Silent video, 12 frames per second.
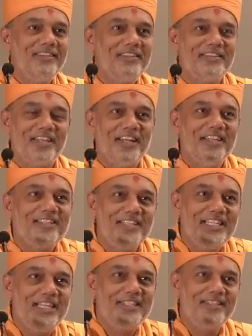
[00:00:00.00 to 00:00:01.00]
Sir, any
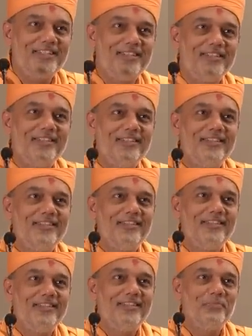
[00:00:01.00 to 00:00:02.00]
suggestion?
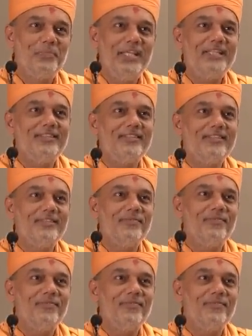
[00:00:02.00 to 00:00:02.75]
Please.